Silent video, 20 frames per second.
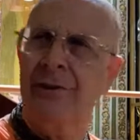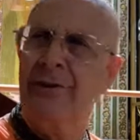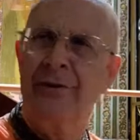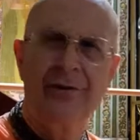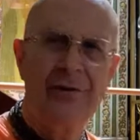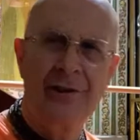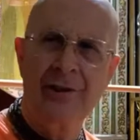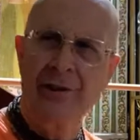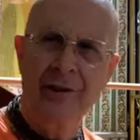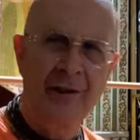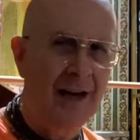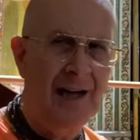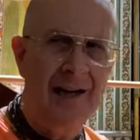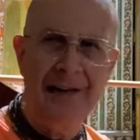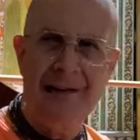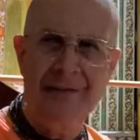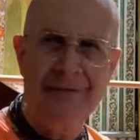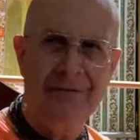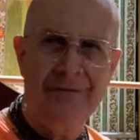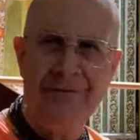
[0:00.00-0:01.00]
There's a
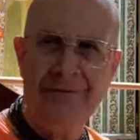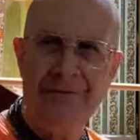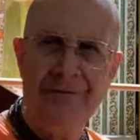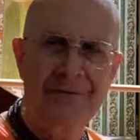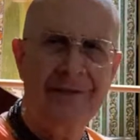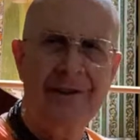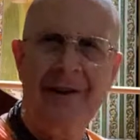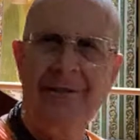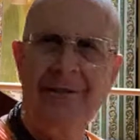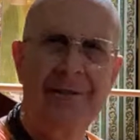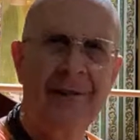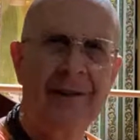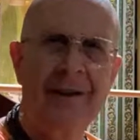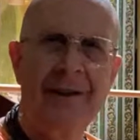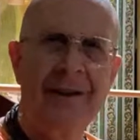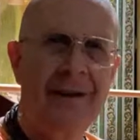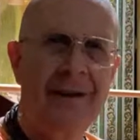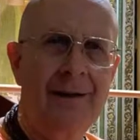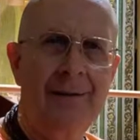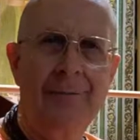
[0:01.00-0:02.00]
lot of stuff on
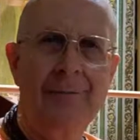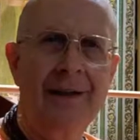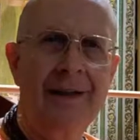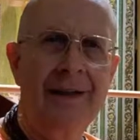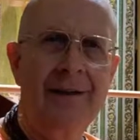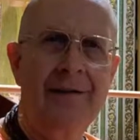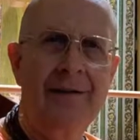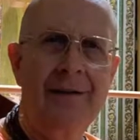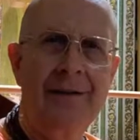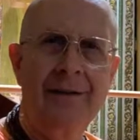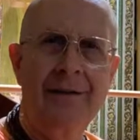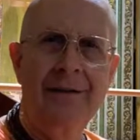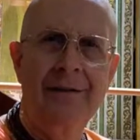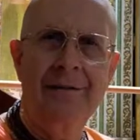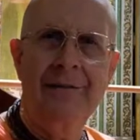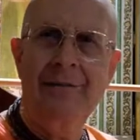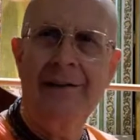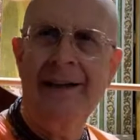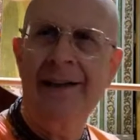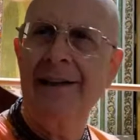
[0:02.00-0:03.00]
him in the
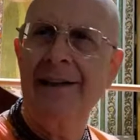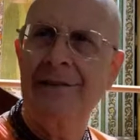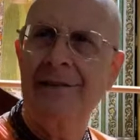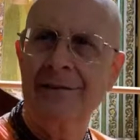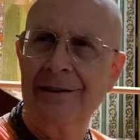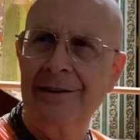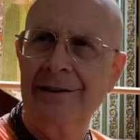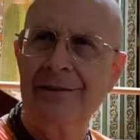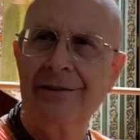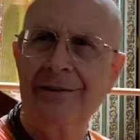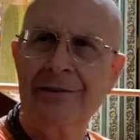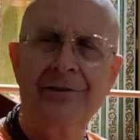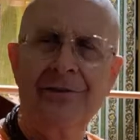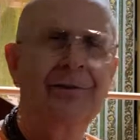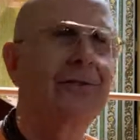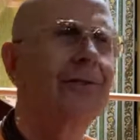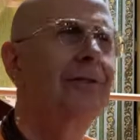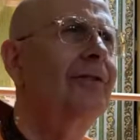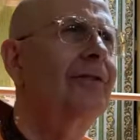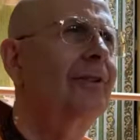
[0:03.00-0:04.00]
Vedic
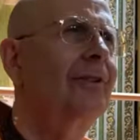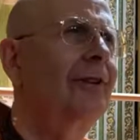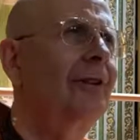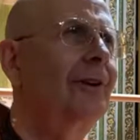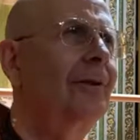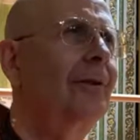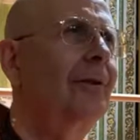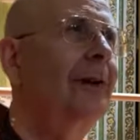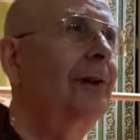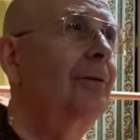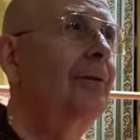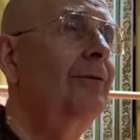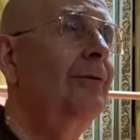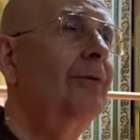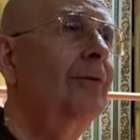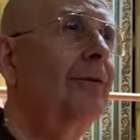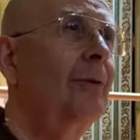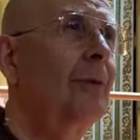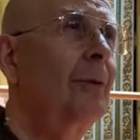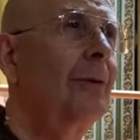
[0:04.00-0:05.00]
literatures. You know, he was,
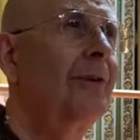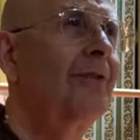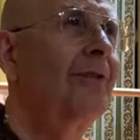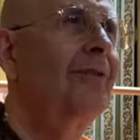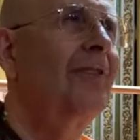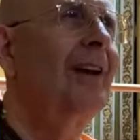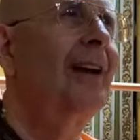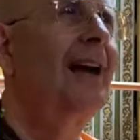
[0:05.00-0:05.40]
of course,